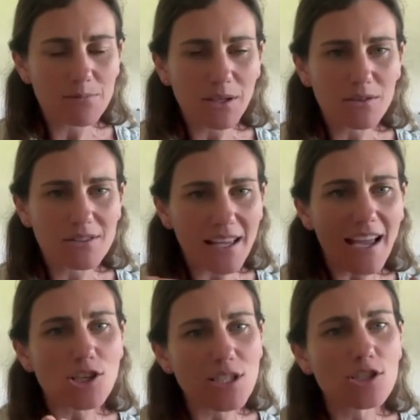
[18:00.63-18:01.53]
because they
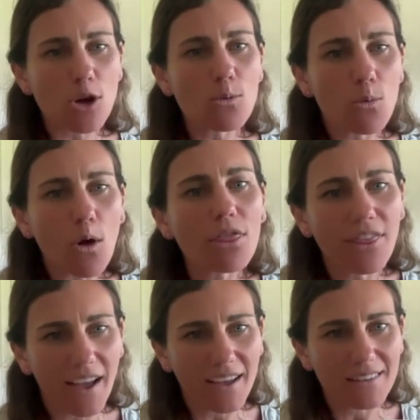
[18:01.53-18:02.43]
actually don't want
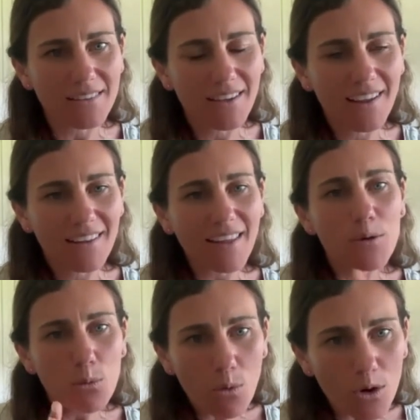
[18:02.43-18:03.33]
that. They
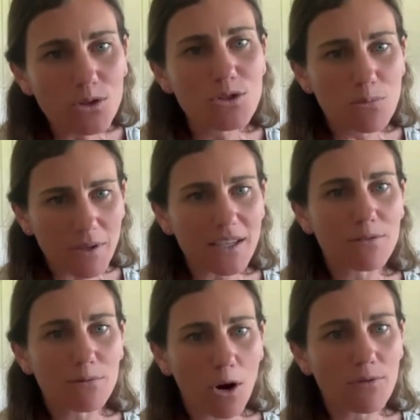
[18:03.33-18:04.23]
want to be
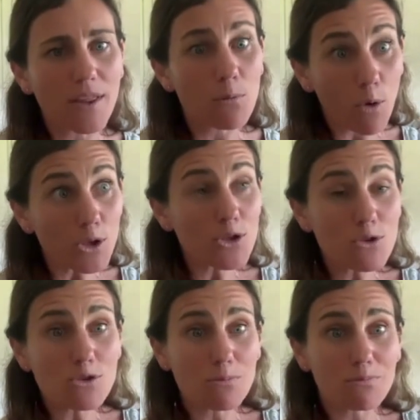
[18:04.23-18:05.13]
involved. They want
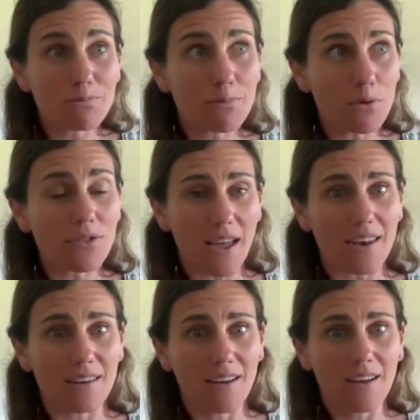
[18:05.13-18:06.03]
you to put
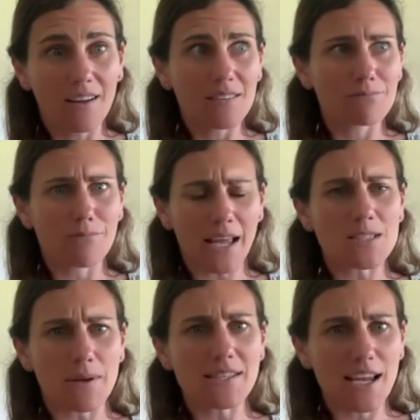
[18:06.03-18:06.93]
that
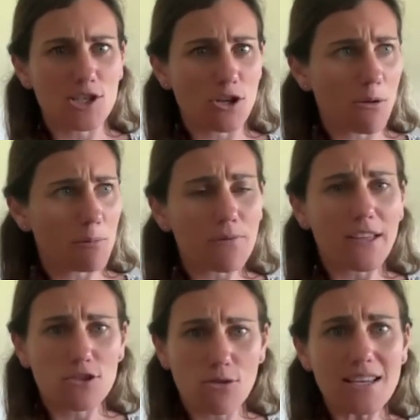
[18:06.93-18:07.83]
expectation on them, put that
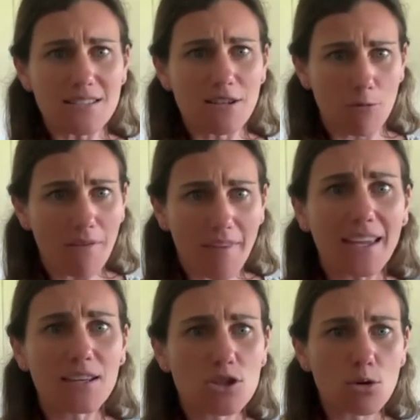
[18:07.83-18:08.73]
trust in them that they
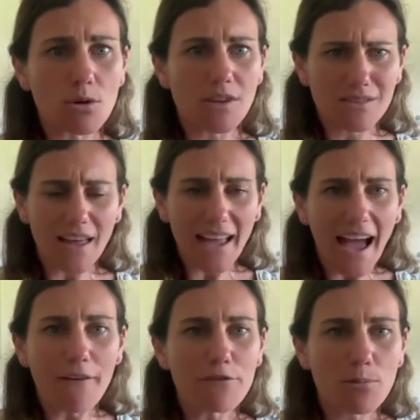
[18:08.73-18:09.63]
can do it, that they
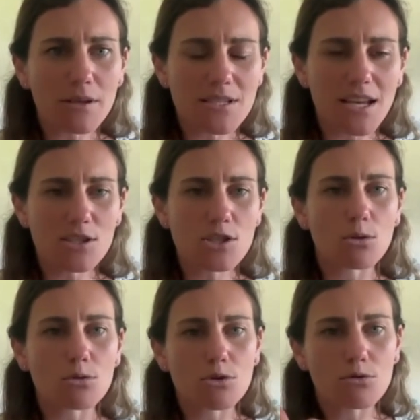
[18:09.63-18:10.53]
have the
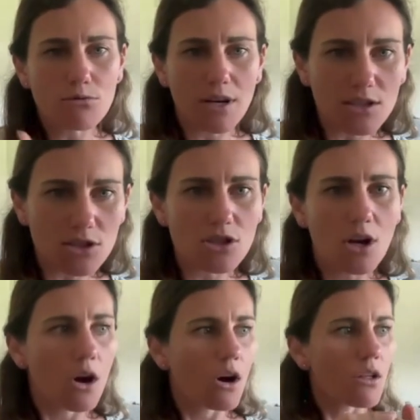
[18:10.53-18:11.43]
potential to reach
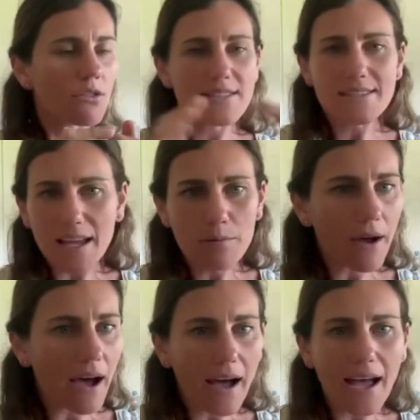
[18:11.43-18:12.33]
the same
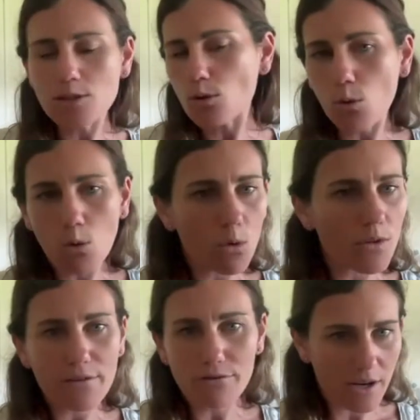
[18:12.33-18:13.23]
bar as all
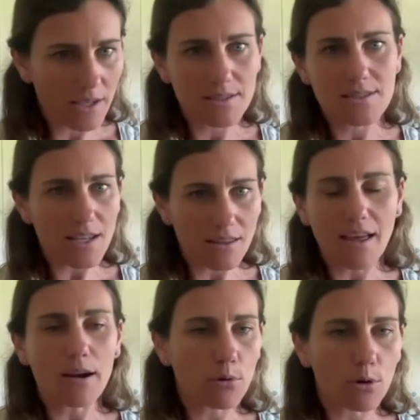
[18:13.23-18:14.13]
their friends in
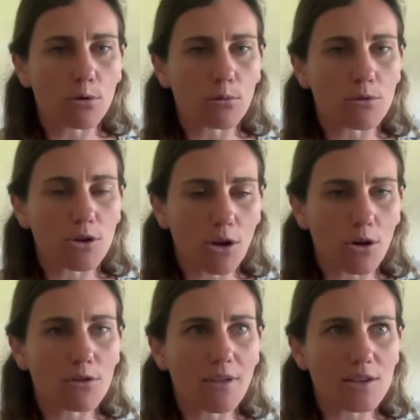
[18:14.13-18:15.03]
that room.
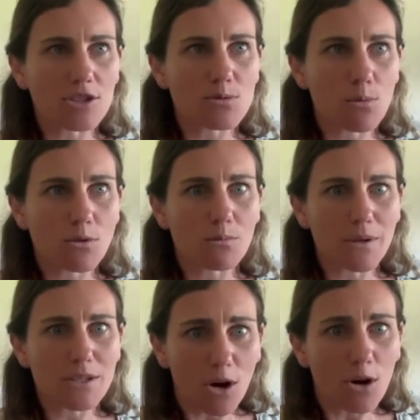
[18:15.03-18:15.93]
They just want to
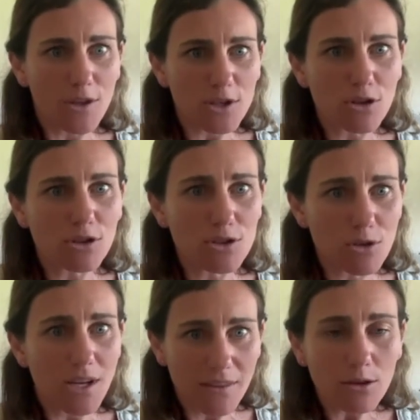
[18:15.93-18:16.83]
be told that you can do
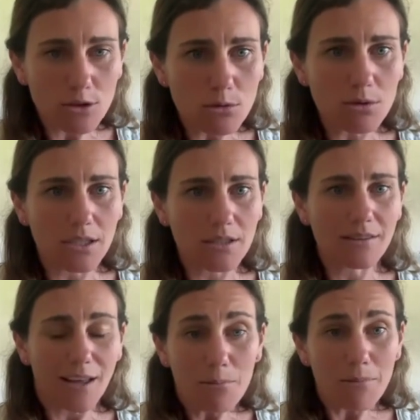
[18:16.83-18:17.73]
it, and they'll do it.
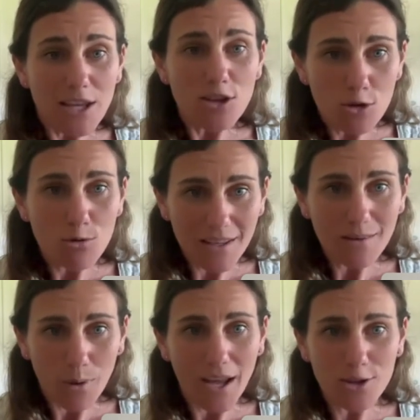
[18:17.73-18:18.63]
They'll meet you
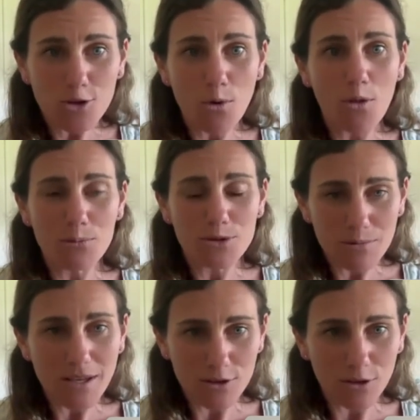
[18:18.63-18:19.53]
where you want them to
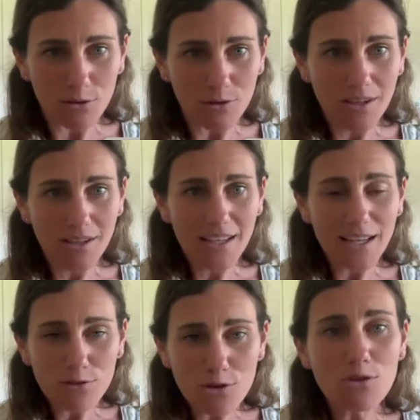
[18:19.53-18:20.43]
meet you.
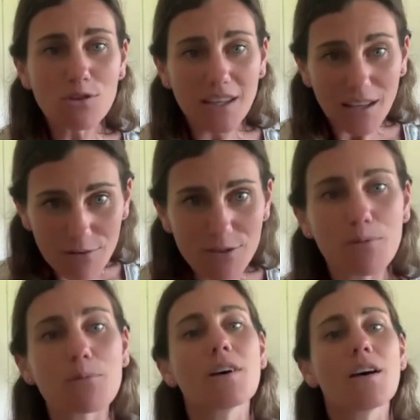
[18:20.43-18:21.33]
If you give
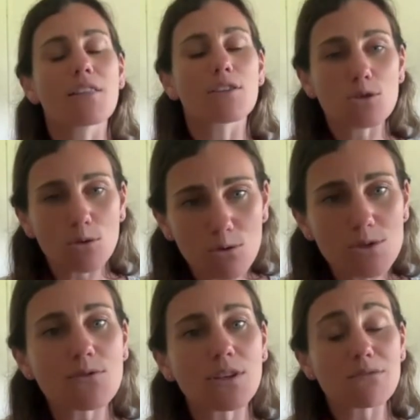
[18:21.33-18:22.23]
them the tools,
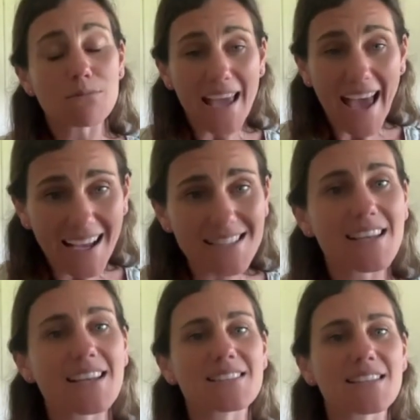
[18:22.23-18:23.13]
if you give them the
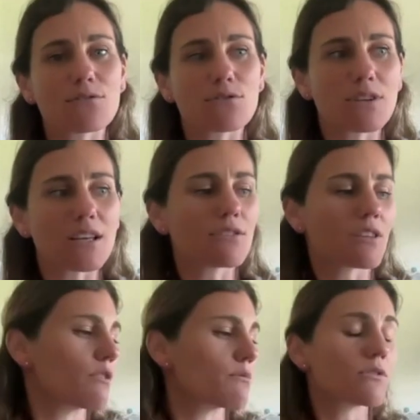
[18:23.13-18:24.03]
access, if you give
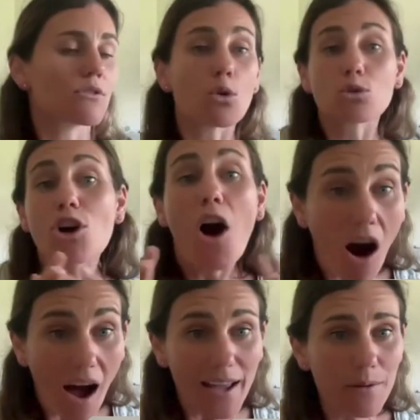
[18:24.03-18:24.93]
them your
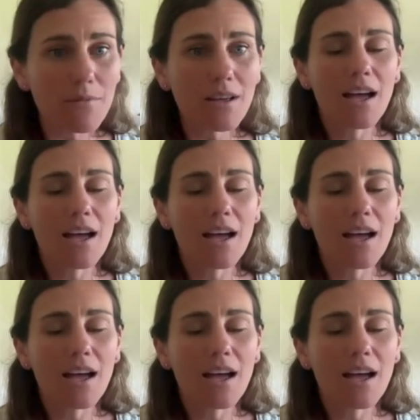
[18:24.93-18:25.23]
time